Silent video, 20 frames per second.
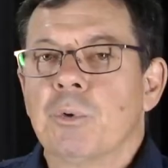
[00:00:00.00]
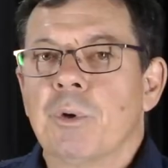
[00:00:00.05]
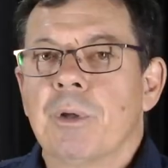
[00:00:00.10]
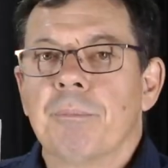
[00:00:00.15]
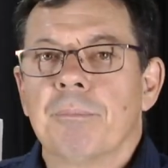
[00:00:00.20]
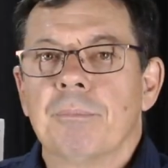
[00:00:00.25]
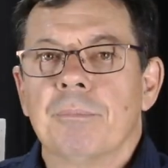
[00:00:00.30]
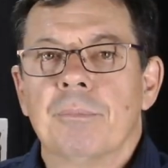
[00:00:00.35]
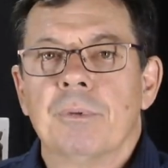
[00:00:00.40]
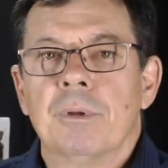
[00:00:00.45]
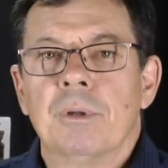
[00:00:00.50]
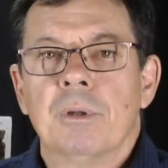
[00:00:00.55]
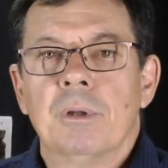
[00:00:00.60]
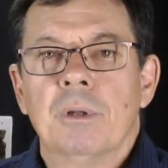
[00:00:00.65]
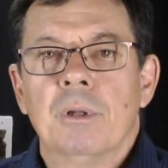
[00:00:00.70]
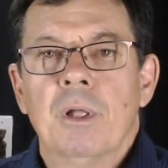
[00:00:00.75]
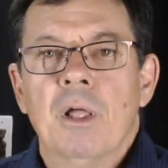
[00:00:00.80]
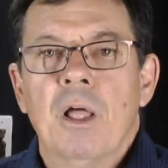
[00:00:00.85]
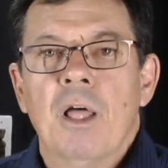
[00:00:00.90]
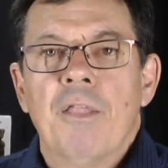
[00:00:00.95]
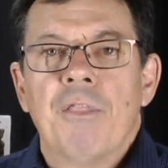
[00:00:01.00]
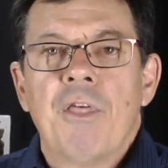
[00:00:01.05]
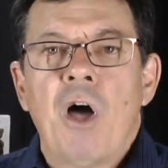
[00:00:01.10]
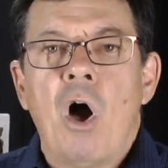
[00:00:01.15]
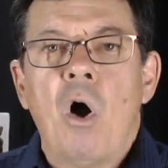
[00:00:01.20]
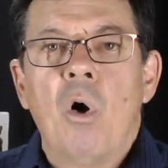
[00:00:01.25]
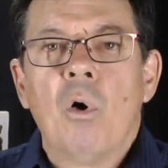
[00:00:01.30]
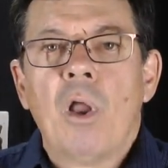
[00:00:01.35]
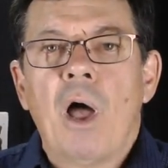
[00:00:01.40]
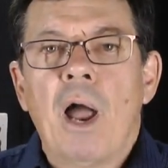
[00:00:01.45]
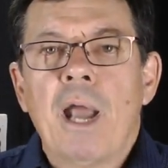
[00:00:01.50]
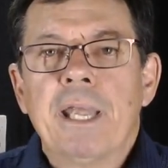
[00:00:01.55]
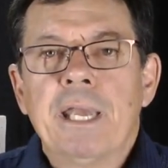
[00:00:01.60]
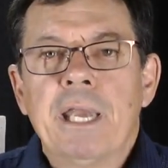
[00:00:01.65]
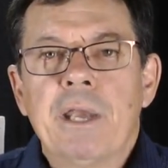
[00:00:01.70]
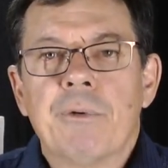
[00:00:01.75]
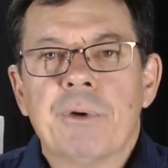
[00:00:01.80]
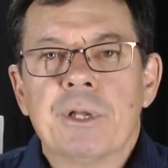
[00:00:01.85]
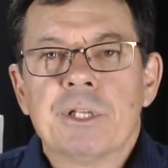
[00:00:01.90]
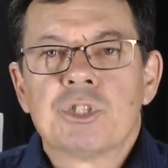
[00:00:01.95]
to him. The whole
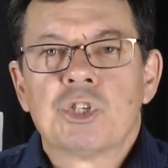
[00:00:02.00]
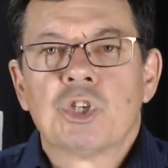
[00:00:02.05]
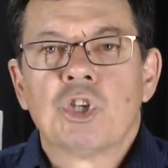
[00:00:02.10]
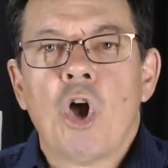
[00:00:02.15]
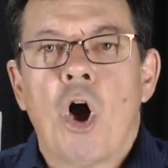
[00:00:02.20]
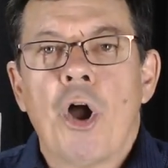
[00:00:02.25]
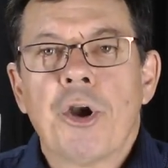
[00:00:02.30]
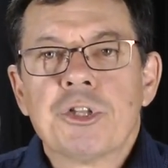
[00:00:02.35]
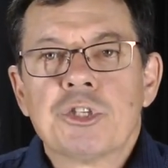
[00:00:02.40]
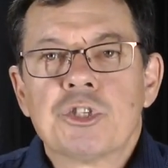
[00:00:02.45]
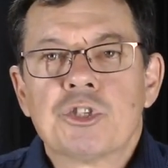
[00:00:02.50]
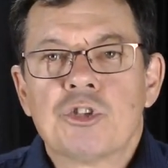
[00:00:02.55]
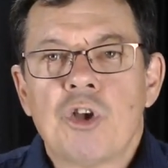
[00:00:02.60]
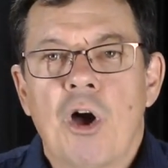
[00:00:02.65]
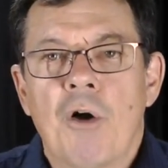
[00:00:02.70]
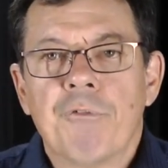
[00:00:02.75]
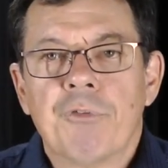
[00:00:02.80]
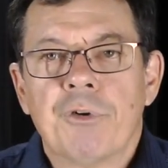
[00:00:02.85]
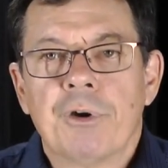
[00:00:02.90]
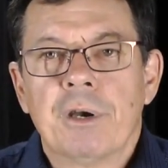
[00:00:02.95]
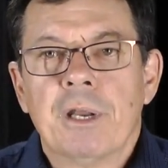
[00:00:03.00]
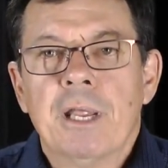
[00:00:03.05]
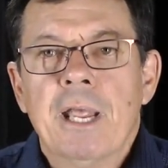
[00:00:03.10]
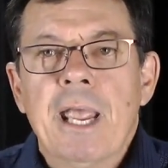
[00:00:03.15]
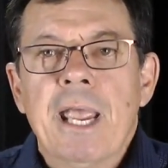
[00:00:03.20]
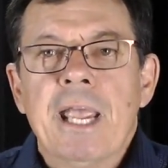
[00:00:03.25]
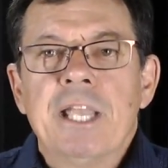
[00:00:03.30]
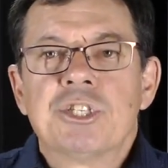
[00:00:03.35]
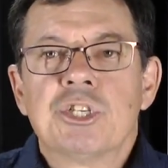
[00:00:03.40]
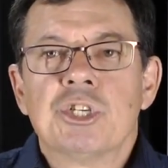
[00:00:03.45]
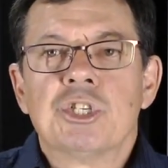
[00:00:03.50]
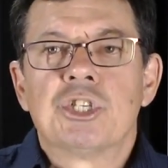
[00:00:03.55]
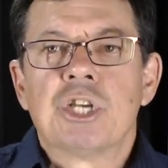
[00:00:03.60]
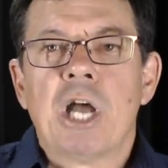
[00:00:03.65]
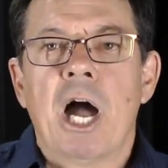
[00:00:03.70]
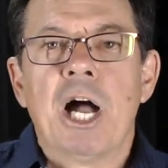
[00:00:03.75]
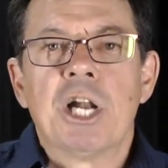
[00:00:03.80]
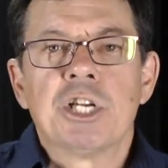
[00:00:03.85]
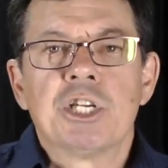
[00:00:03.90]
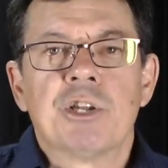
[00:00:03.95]
idea is God is sovereign. He's in
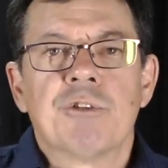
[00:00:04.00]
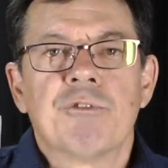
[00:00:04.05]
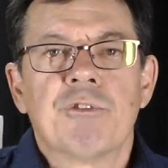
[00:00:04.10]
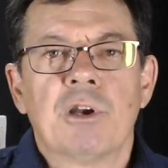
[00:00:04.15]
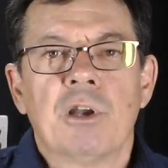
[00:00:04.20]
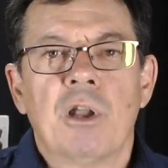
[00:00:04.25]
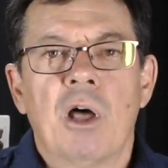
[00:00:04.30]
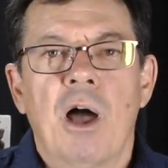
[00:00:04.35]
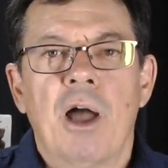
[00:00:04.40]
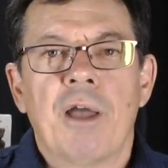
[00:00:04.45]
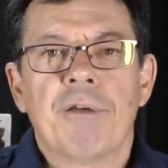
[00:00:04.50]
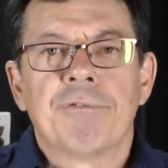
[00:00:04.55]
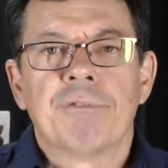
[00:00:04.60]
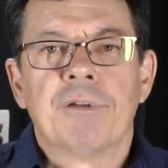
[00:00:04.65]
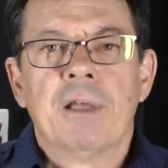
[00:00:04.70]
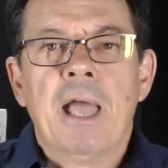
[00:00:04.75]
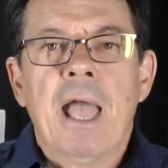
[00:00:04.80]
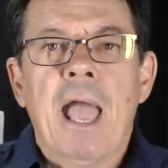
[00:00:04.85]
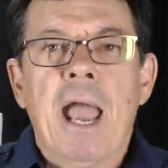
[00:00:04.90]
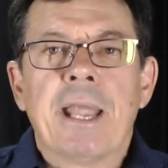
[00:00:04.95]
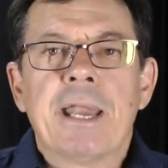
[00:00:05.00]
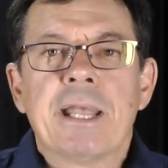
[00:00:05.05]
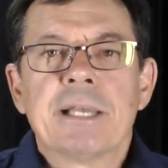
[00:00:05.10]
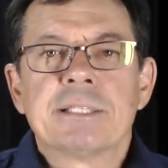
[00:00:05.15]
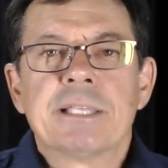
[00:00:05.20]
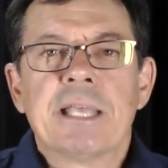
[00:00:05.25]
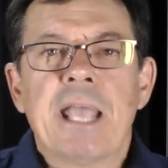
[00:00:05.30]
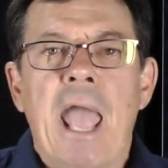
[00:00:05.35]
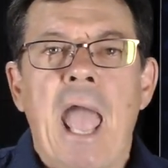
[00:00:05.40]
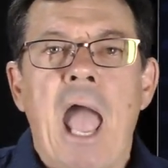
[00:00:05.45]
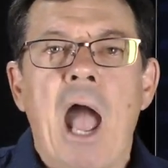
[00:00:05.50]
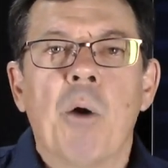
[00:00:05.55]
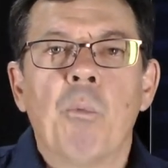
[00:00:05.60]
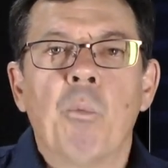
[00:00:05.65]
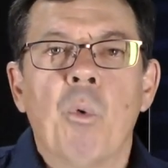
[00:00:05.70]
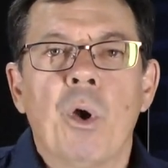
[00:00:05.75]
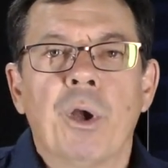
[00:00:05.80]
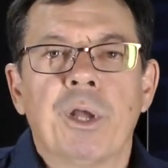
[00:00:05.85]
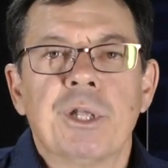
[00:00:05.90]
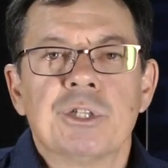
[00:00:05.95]
charge of your life and He has the
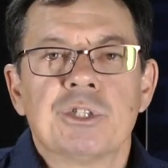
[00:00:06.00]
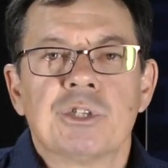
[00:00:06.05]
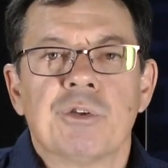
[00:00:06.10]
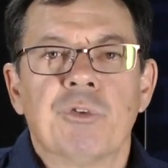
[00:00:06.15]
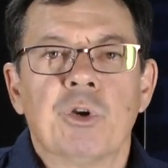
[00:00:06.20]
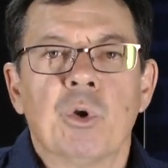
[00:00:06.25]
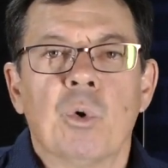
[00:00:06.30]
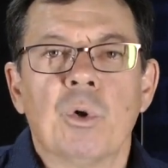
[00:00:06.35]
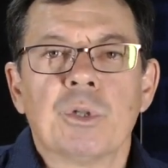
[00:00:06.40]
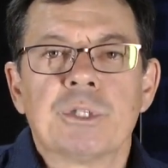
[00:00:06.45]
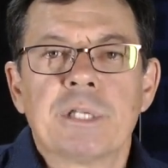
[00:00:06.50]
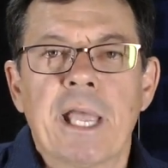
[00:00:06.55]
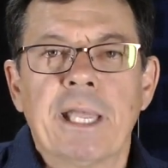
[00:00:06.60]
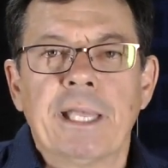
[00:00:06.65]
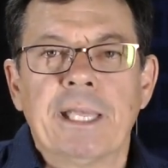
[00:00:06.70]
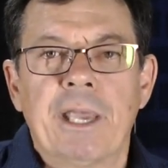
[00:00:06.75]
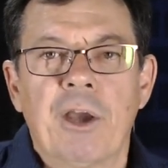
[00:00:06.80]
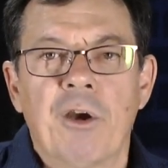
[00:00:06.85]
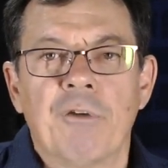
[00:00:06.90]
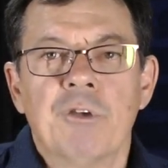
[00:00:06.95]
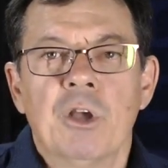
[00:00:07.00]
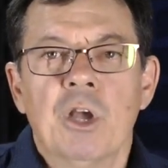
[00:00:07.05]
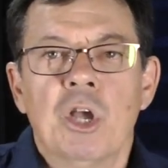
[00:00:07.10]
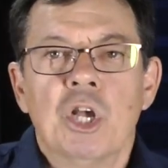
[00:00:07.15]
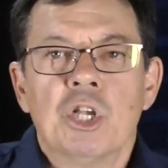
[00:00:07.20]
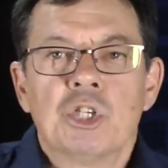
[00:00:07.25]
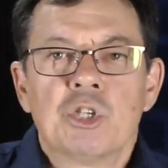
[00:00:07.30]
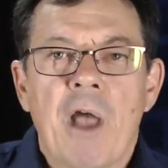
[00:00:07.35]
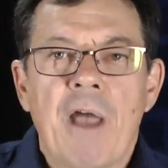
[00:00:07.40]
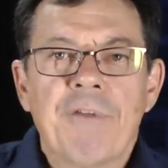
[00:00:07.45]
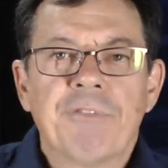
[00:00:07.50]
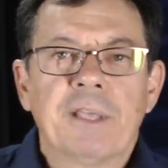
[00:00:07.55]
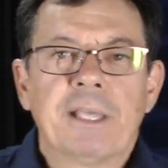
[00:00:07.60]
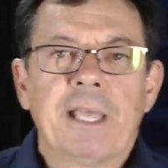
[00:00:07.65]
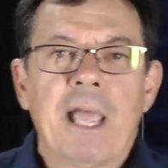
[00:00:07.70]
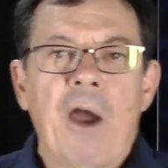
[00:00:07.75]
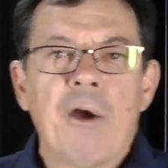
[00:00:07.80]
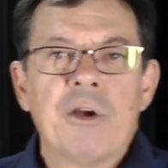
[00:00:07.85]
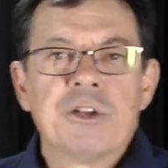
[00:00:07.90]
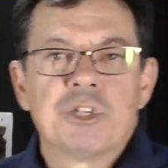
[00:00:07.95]
outworkings of it all taken care of. So have the
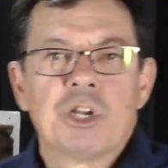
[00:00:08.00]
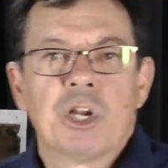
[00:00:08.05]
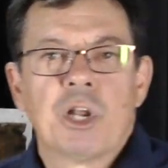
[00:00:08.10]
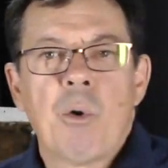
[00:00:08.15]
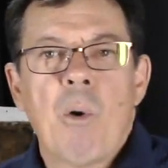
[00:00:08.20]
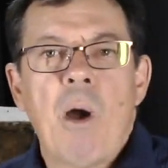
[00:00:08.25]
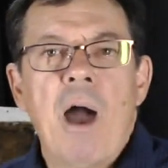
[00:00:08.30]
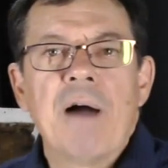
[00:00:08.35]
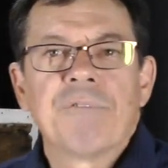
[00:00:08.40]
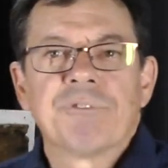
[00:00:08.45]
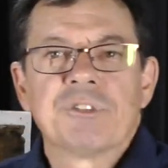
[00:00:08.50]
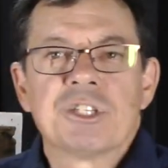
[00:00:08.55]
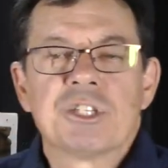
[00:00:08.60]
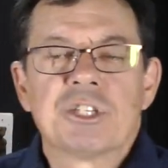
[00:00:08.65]
courage to go after